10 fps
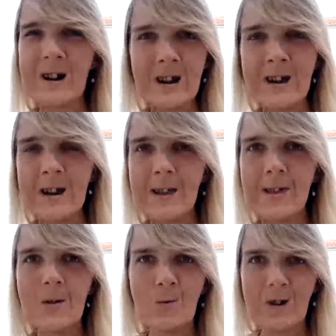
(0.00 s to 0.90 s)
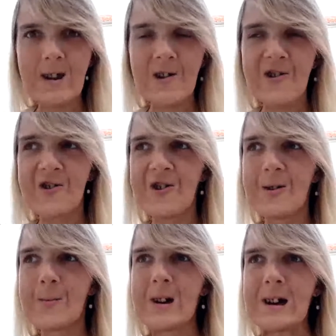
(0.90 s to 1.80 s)
unhealthy
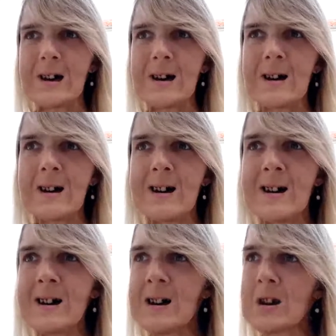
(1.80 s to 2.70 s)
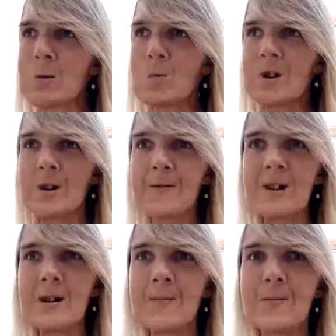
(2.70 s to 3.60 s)
relationship, and one of
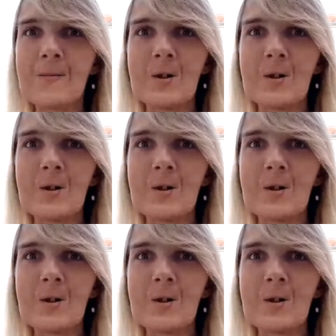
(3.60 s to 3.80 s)
them